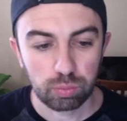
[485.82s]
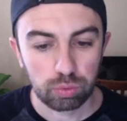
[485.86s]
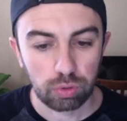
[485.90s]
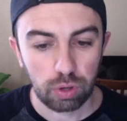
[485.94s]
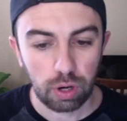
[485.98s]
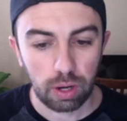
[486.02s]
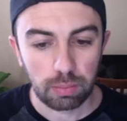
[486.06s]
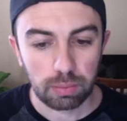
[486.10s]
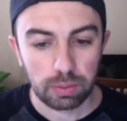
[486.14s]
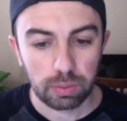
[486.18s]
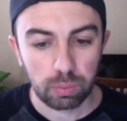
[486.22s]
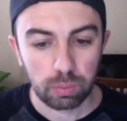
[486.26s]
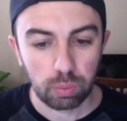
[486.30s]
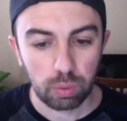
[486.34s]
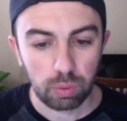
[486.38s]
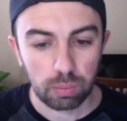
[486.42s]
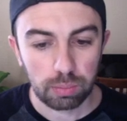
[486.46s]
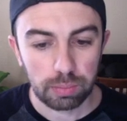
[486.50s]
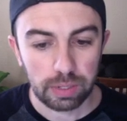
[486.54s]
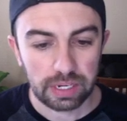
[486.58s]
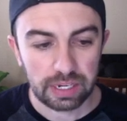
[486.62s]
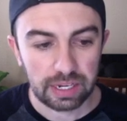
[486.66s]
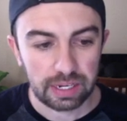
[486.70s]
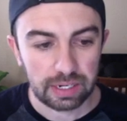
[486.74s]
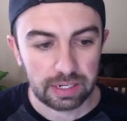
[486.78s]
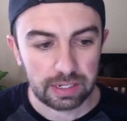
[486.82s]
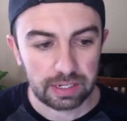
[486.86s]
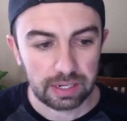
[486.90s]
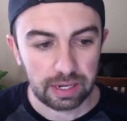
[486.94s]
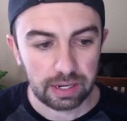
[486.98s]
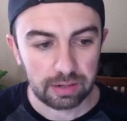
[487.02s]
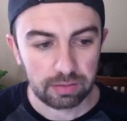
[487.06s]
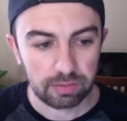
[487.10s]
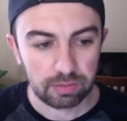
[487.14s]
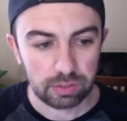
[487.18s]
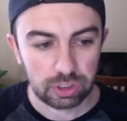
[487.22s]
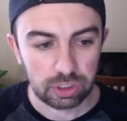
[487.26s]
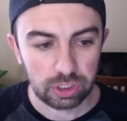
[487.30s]
this probably won't make any
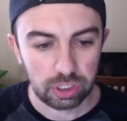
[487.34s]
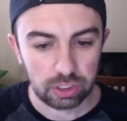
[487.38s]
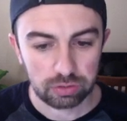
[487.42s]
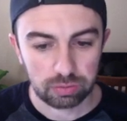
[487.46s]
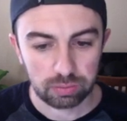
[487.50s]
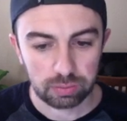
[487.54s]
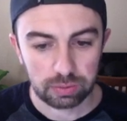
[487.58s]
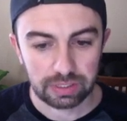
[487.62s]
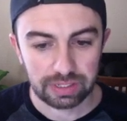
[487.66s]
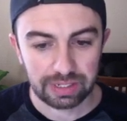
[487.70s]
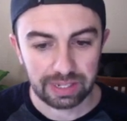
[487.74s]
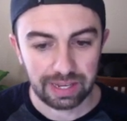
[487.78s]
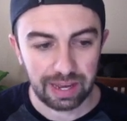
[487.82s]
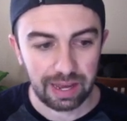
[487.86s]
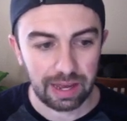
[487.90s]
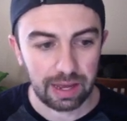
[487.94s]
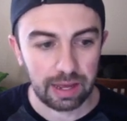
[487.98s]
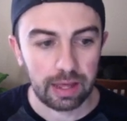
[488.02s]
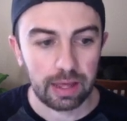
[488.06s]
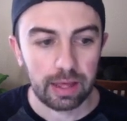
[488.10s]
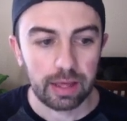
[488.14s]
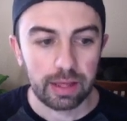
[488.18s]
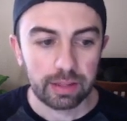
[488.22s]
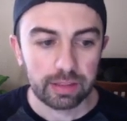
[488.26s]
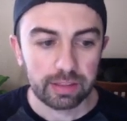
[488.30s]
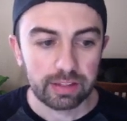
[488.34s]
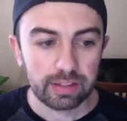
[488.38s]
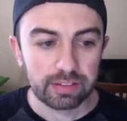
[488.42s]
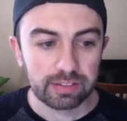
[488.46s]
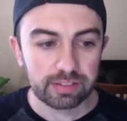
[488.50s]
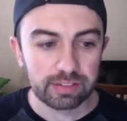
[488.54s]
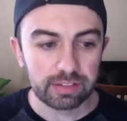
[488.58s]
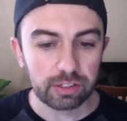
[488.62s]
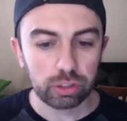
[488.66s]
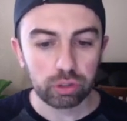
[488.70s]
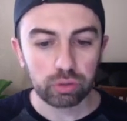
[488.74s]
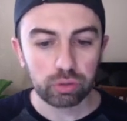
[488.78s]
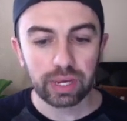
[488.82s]
kind of adjustment. Yeah,
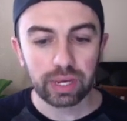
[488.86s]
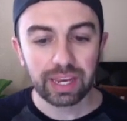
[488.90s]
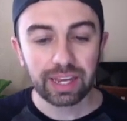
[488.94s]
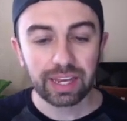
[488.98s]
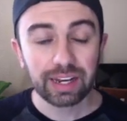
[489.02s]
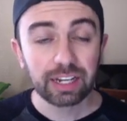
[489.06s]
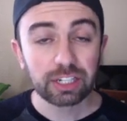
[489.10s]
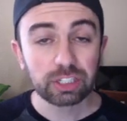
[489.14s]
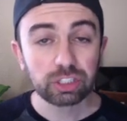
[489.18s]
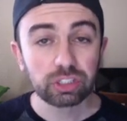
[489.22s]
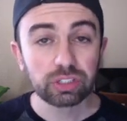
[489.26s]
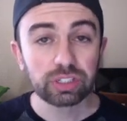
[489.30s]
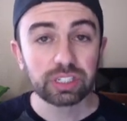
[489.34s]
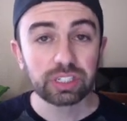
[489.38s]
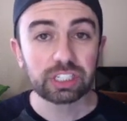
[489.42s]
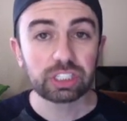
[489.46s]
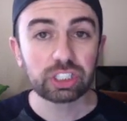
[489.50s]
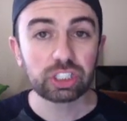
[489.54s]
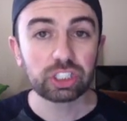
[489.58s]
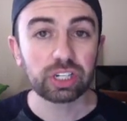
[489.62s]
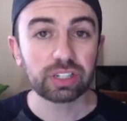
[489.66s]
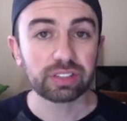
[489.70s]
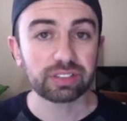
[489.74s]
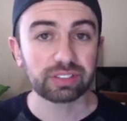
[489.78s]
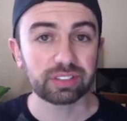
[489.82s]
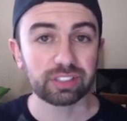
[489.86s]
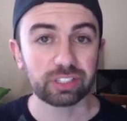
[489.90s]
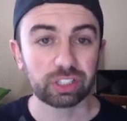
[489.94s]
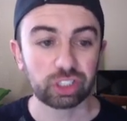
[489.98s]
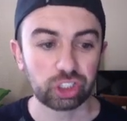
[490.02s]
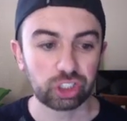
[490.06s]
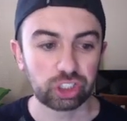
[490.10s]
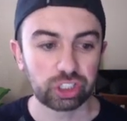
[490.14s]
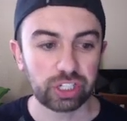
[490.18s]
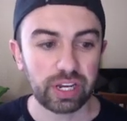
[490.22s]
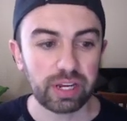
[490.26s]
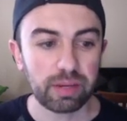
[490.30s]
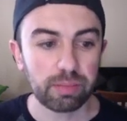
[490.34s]
this, you can't actually adjust
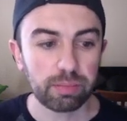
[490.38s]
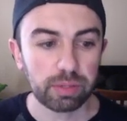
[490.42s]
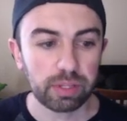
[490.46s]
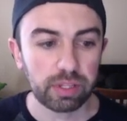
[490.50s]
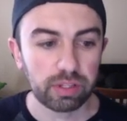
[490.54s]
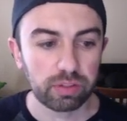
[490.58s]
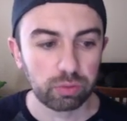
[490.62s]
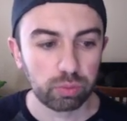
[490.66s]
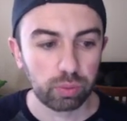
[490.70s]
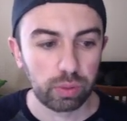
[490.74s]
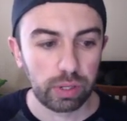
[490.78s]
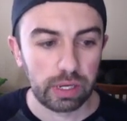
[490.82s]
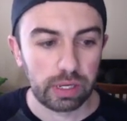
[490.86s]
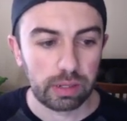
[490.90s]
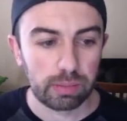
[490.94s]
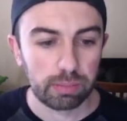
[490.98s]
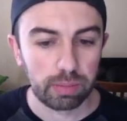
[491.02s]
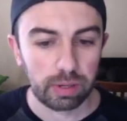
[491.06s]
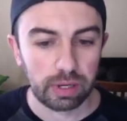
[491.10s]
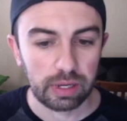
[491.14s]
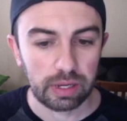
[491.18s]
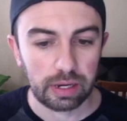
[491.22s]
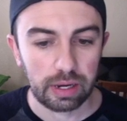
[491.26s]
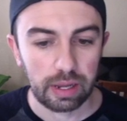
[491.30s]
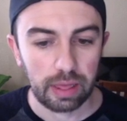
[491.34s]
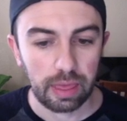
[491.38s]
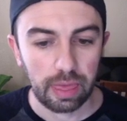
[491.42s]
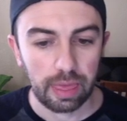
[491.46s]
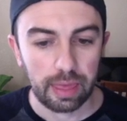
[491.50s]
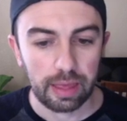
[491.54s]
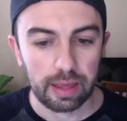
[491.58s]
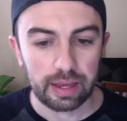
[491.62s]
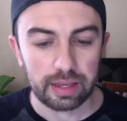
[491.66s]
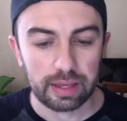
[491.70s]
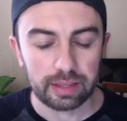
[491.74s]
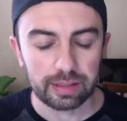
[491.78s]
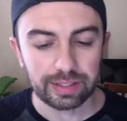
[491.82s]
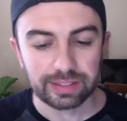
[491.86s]
the shape this way, but
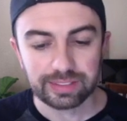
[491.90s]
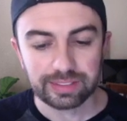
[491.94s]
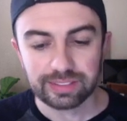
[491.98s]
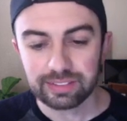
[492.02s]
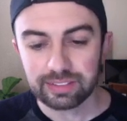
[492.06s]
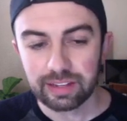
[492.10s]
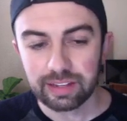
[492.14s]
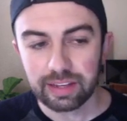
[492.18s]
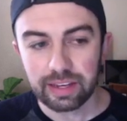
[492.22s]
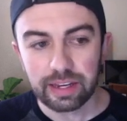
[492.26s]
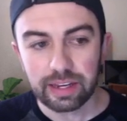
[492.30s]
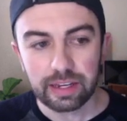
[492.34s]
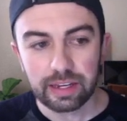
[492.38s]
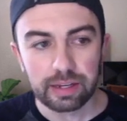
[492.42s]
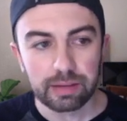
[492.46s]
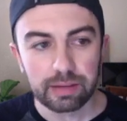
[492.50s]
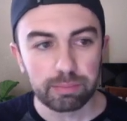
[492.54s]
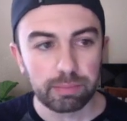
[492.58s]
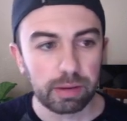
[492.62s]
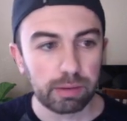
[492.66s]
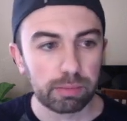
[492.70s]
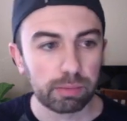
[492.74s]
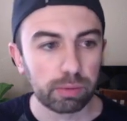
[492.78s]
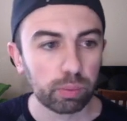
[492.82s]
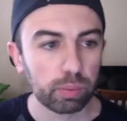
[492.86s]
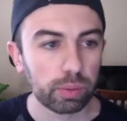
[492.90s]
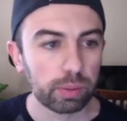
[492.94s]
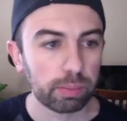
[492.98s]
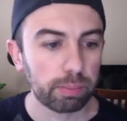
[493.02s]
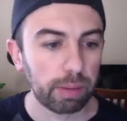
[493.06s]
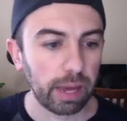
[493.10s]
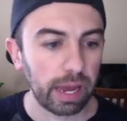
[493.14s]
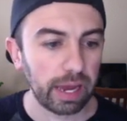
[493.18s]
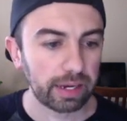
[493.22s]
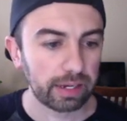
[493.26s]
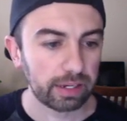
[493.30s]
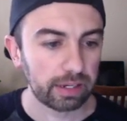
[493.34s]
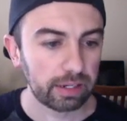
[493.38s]
let's say maybe
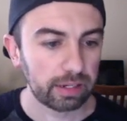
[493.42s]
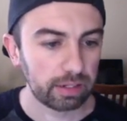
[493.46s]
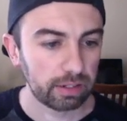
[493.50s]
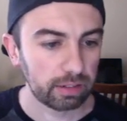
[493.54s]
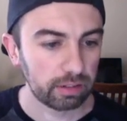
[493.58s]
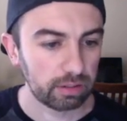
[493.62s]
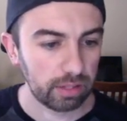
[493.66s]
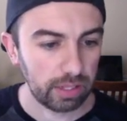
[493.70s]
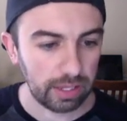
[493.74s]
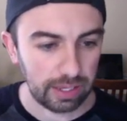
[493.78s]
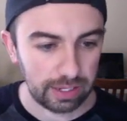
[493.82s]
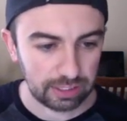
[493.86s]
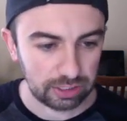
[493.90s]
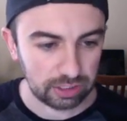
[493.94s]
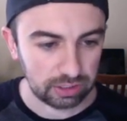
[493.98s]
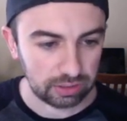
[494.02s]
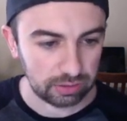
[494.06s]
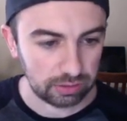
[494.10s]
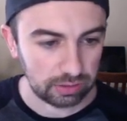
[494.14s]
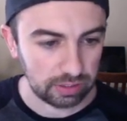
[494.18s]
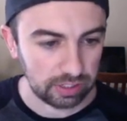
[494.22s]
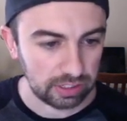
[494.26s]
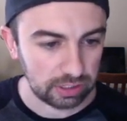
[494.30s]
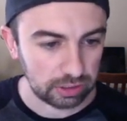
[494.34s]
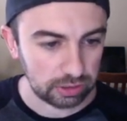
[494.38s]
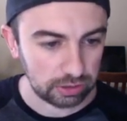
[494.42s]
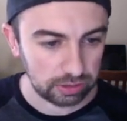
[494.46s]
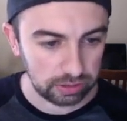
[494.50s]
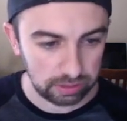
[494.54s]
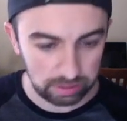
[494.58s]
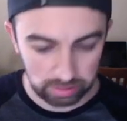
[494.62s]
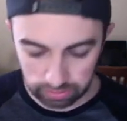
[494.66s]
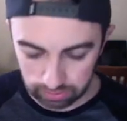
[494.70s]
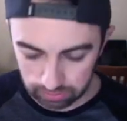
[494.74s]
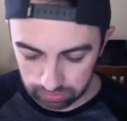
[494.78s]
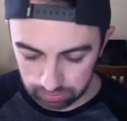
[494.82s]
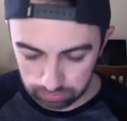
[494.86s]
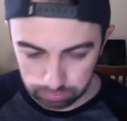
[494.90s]
we back,
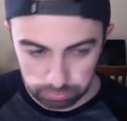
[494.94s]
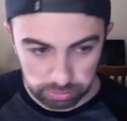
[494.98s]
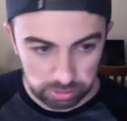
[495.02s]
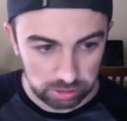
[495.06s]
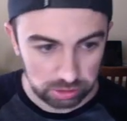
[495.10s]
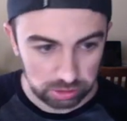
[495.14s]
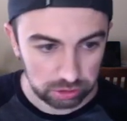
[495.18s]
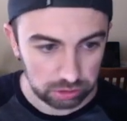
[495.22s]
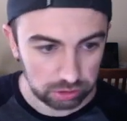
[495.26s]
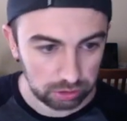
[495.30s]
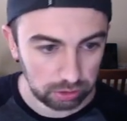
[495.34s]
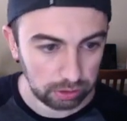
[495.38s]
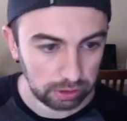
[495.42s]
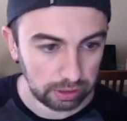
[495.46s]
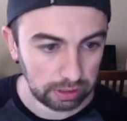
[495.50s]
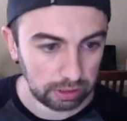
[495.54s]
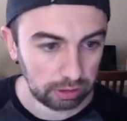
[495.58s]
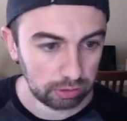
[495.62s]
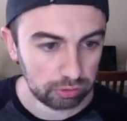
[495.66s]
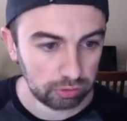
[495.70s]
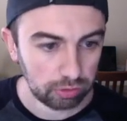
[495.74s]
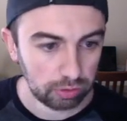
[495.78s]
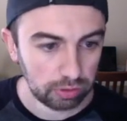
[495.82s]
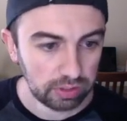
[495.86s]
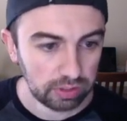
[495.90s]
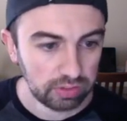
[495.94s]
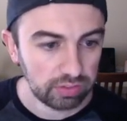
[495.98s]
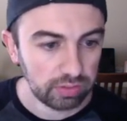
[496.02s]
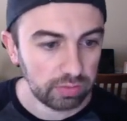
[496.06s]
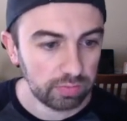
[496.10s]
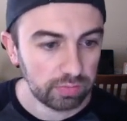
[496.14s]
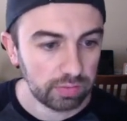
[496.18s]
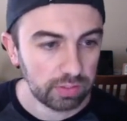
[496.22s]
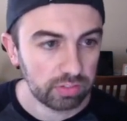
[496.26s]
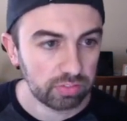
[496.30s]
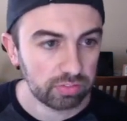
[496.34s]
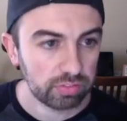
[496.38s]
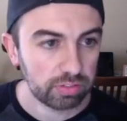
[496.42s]
actually, yeah, let me just show you here. So
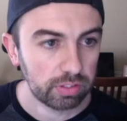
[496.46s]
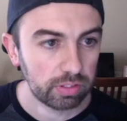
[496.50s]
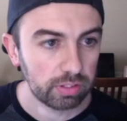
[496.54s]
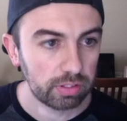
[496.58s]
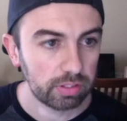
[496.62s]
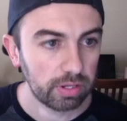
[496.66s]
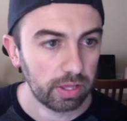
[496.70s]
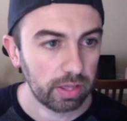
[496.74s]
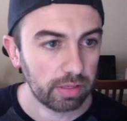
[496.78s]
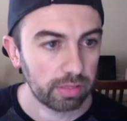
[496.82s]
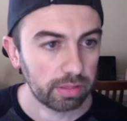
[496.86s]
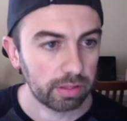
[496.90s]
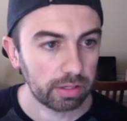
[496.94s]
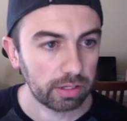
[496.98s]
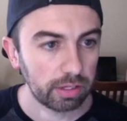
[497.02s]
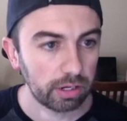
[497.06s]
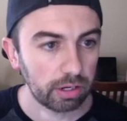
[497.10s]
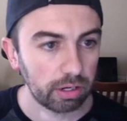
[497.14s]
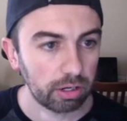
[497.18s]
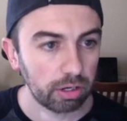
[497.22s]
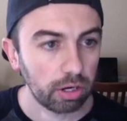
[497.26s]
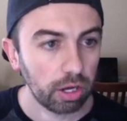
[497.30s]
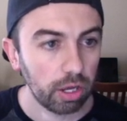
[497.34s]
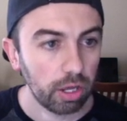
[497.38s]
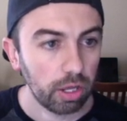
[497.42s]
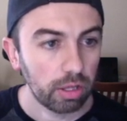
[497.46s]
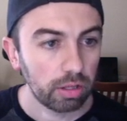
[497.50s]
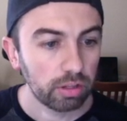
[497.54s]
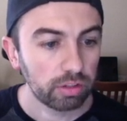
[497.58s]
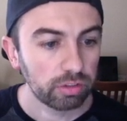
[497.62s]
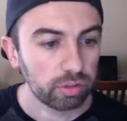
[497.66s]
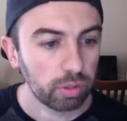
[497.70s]
let's leave this to nothing here.